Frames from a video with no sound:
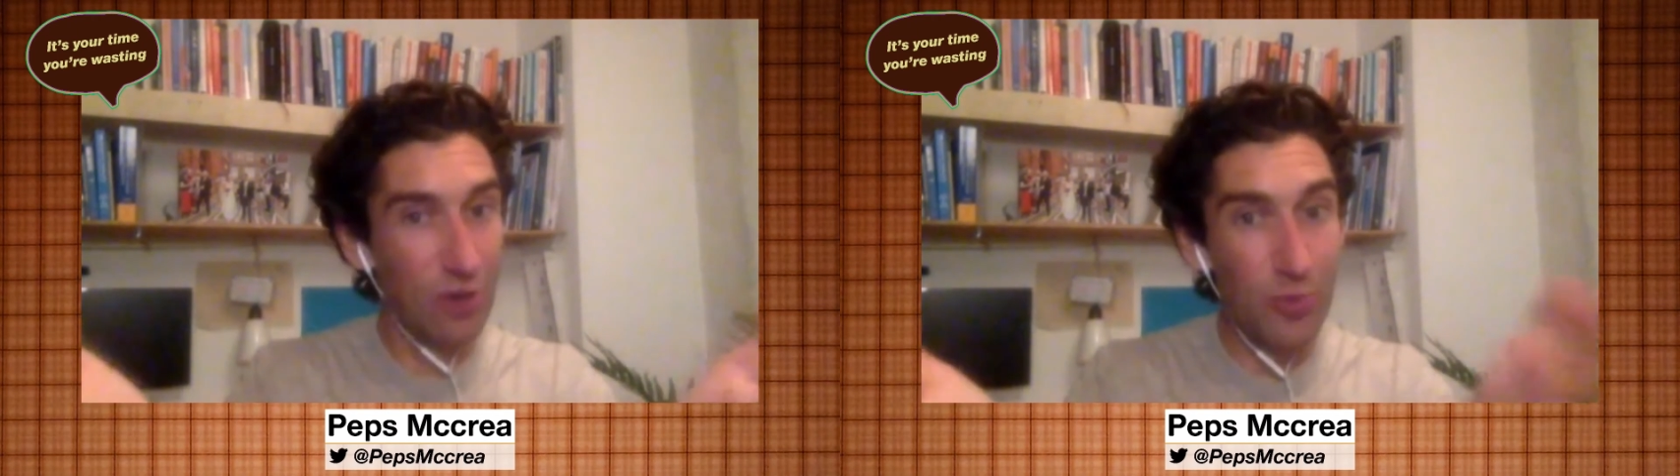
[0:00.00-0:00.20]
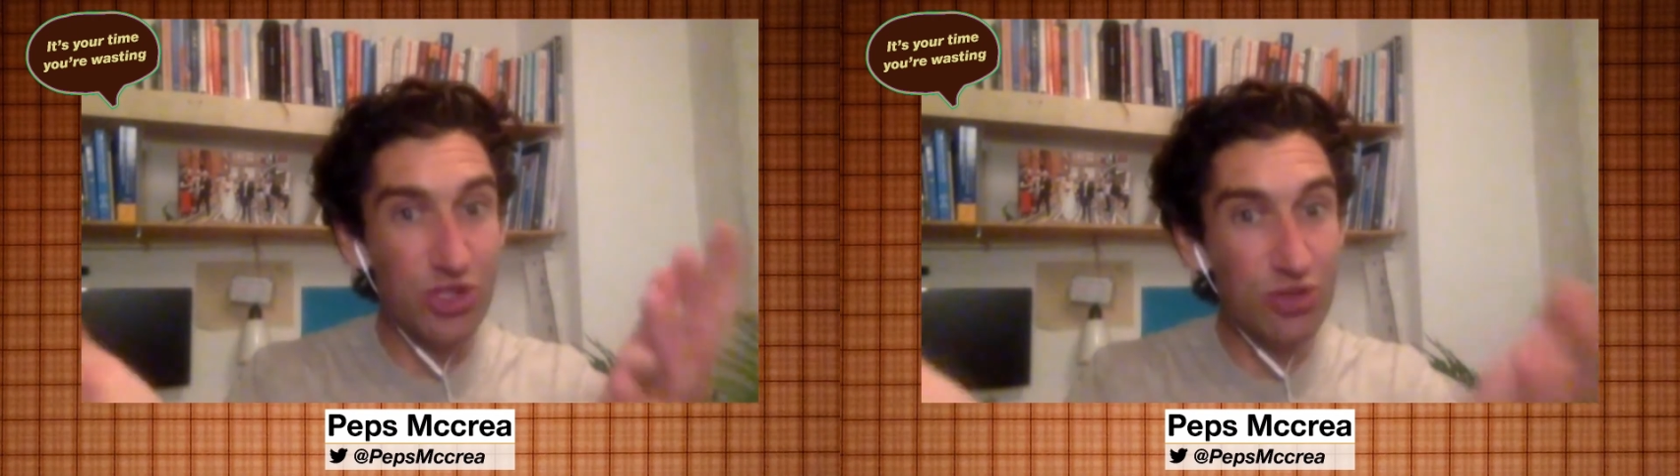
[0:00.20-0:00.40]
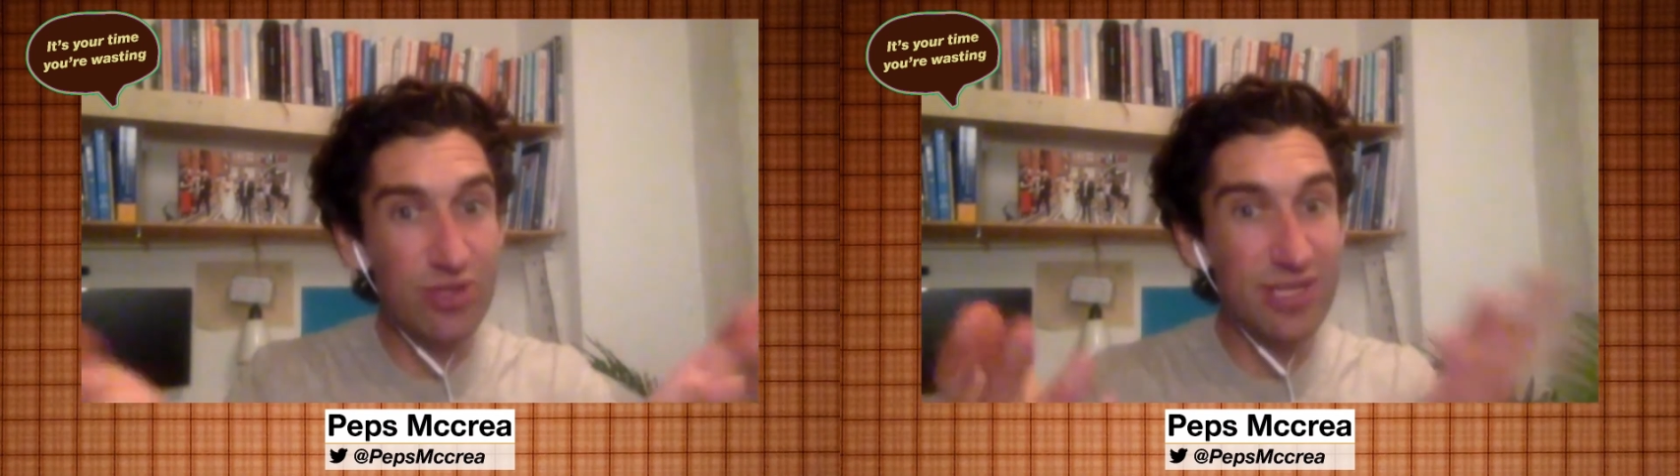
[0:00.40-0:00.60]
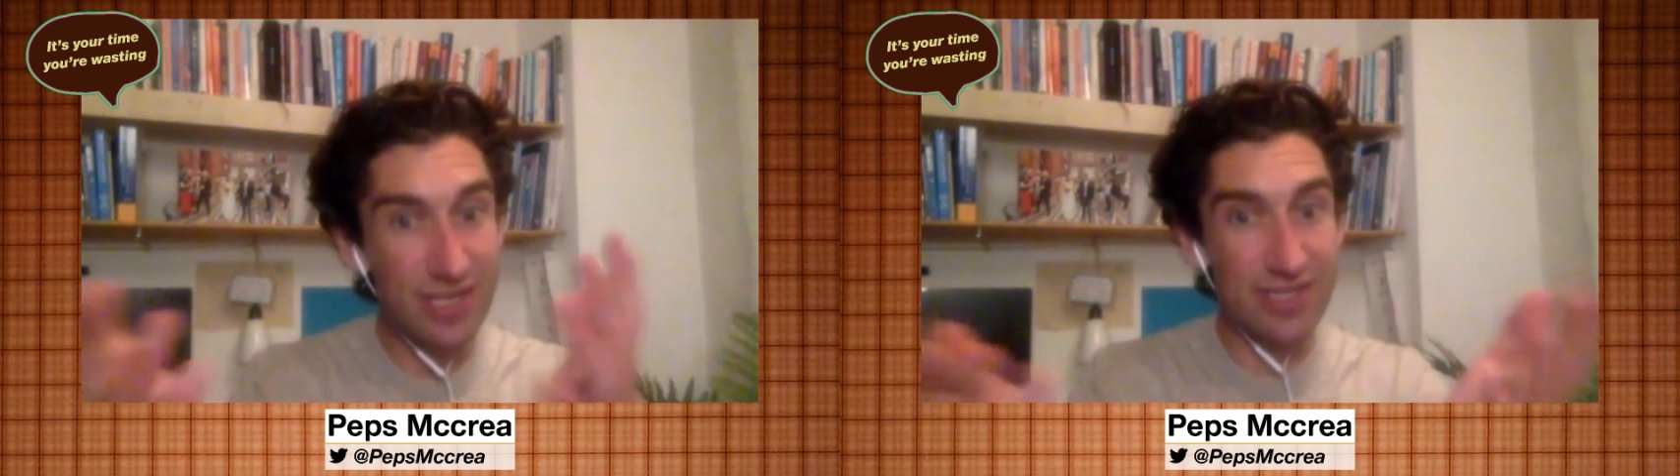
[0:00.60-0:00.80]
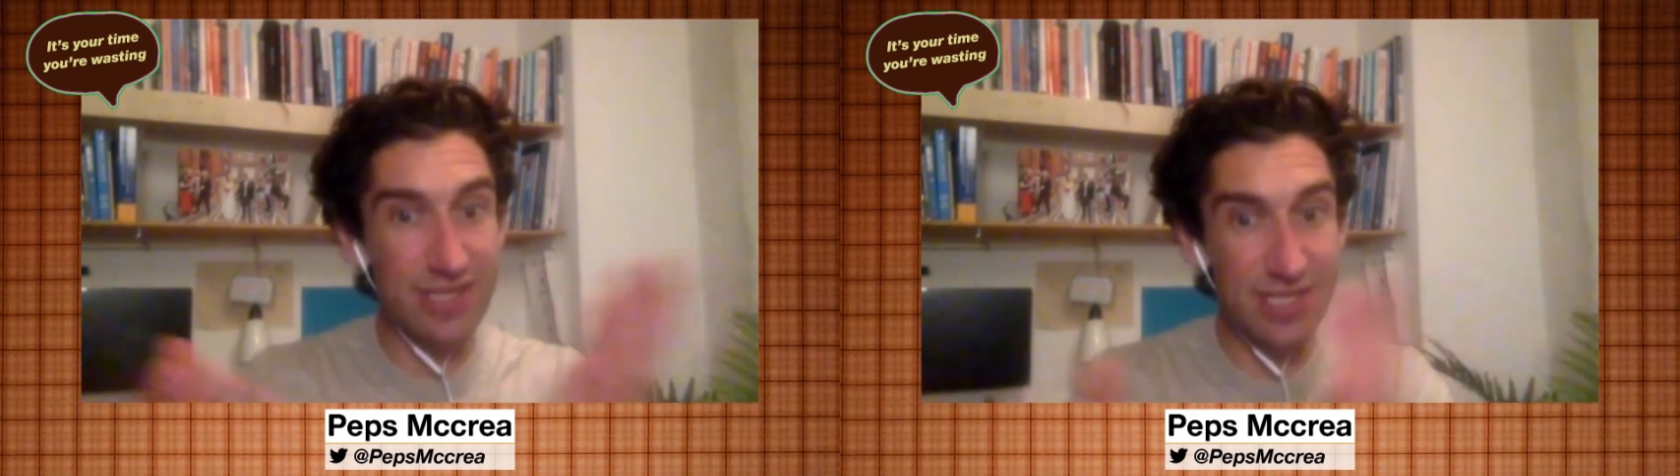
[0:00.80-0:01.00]
opportunity
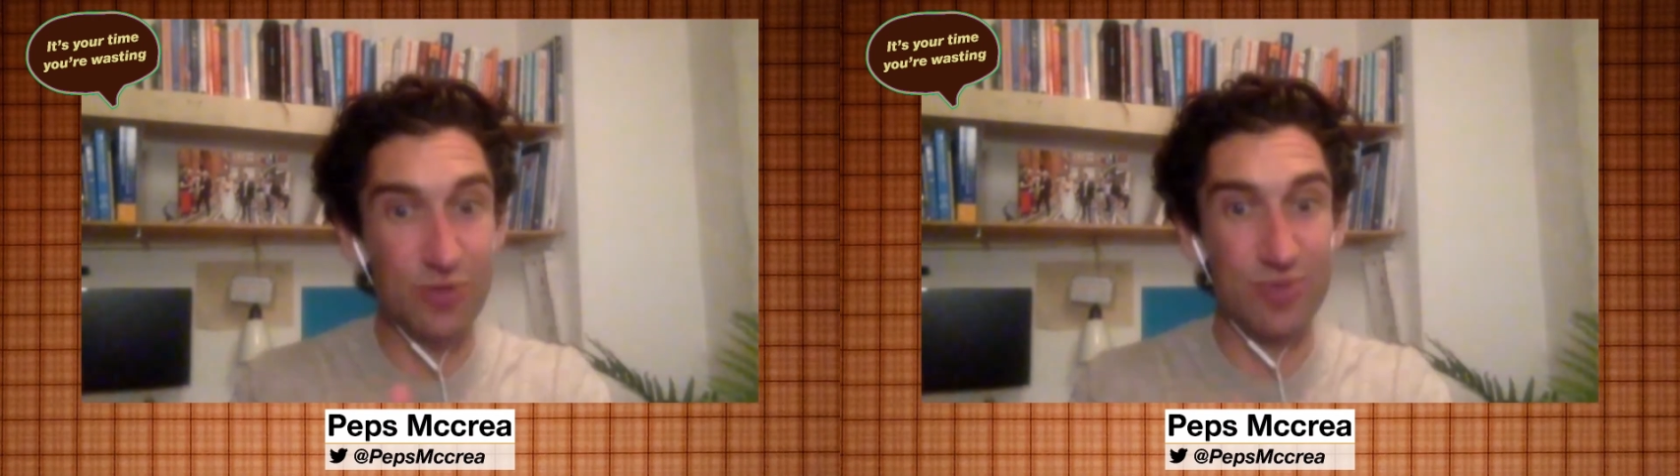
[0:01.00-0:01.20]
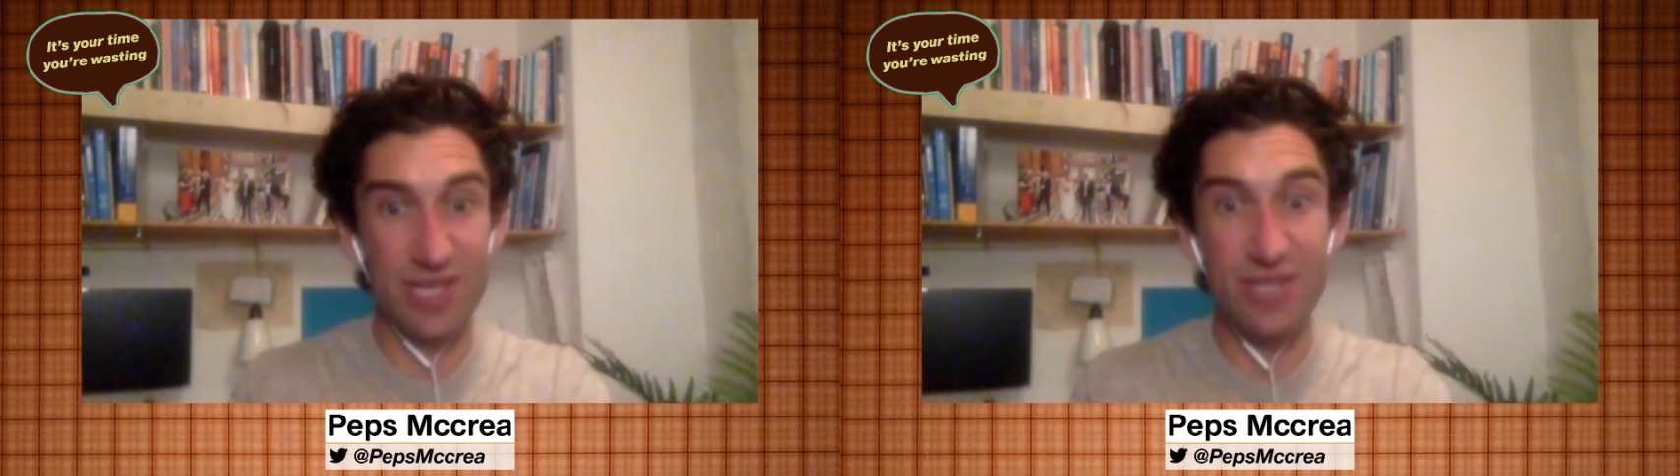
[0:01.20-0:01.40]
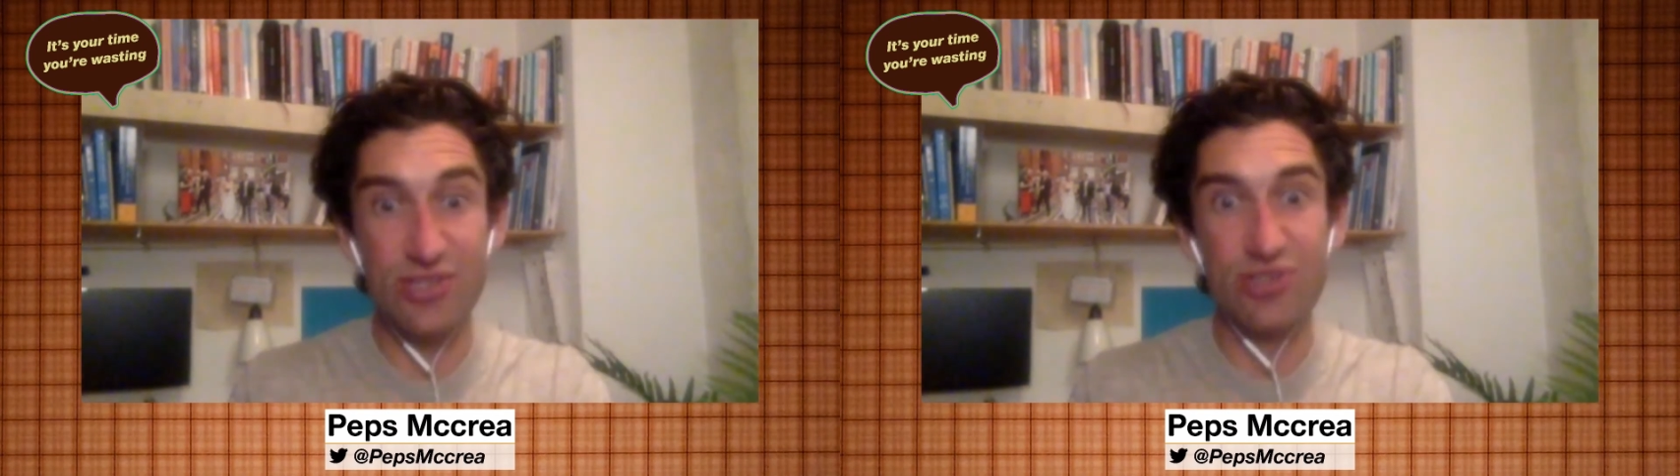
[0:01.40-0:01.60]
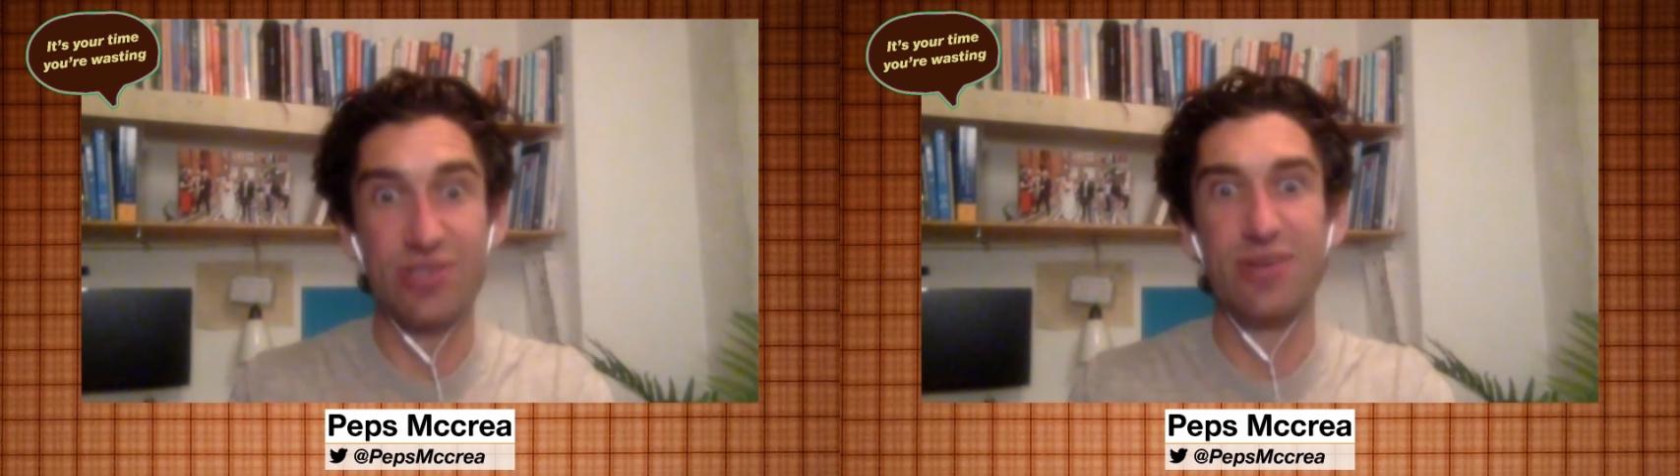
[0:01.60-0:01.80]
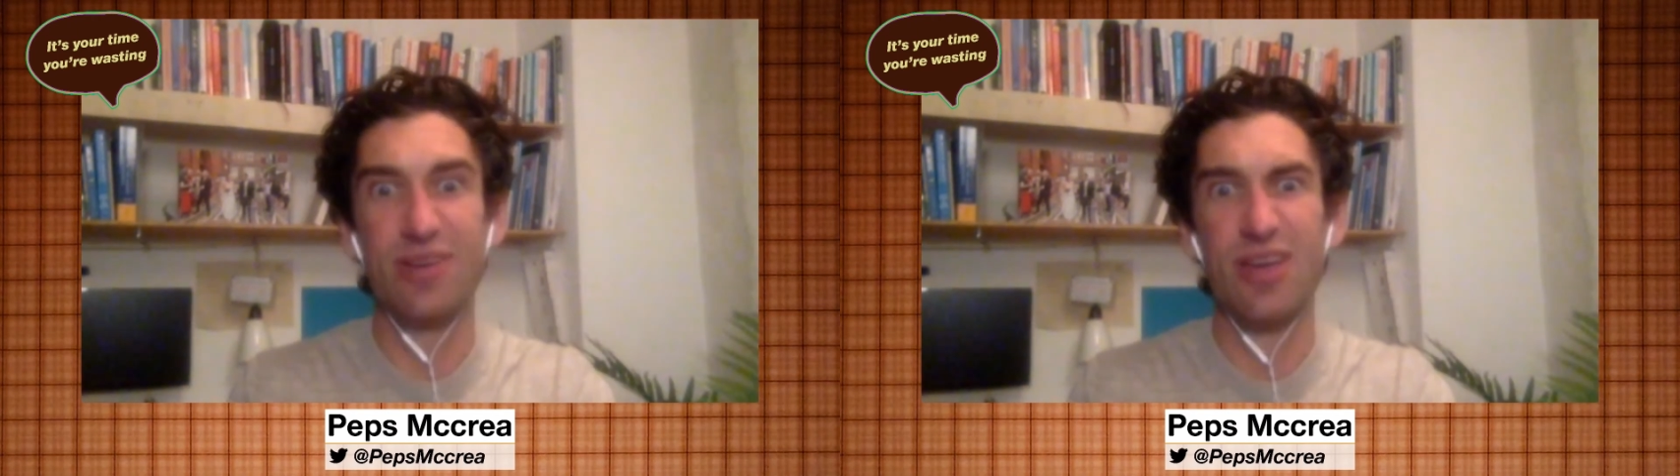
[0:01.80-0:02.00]
that the teacher presents to
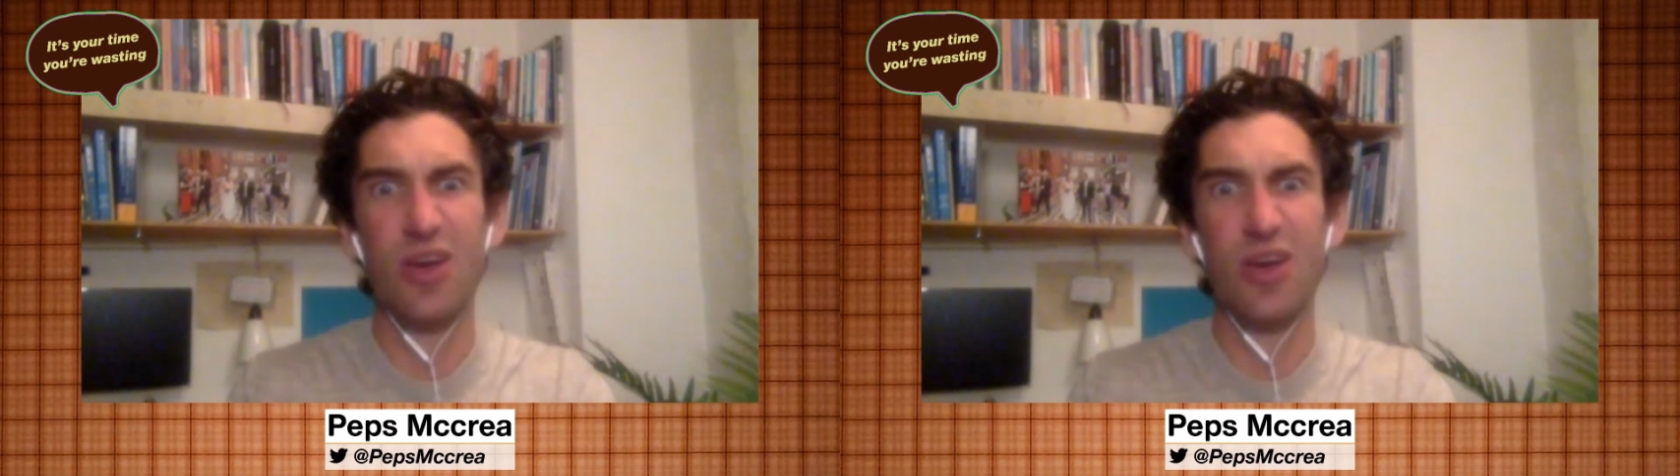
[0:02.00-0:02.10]
you,